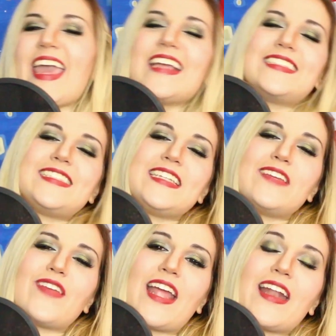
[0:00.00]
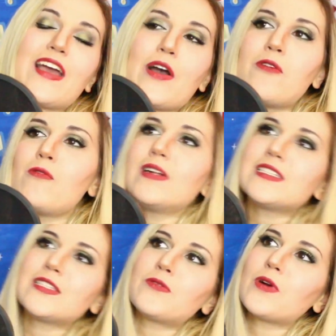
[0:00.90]
Hey, Steven,
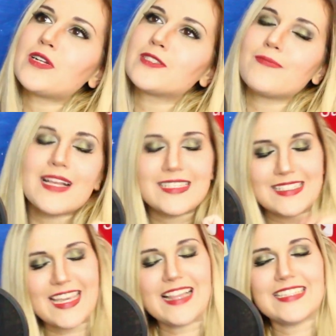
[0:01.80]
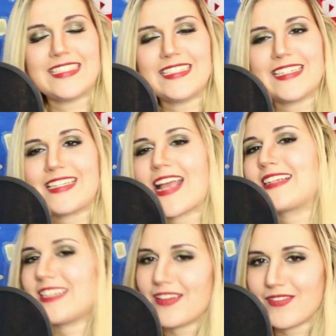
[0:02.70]
what's the world's best skeleton
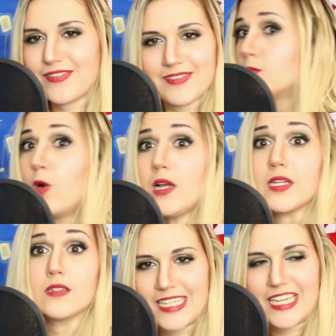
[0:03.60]
detective? What?